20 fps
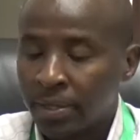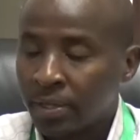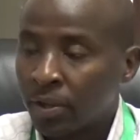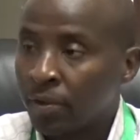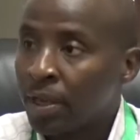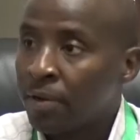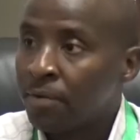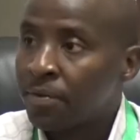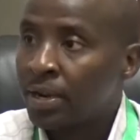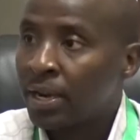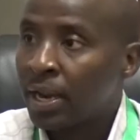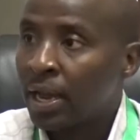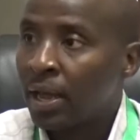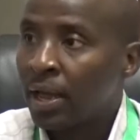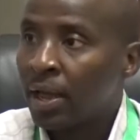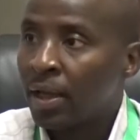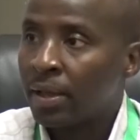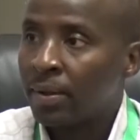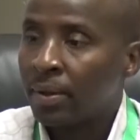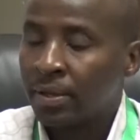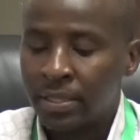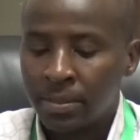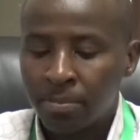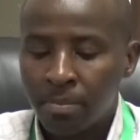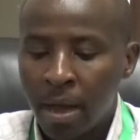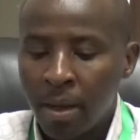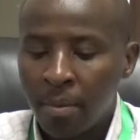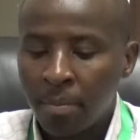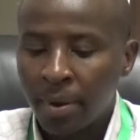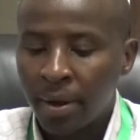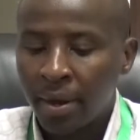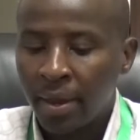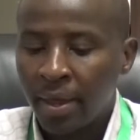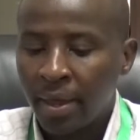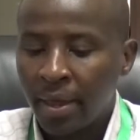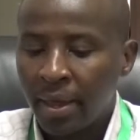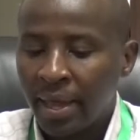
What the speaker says: South Africa, Zimbabwe,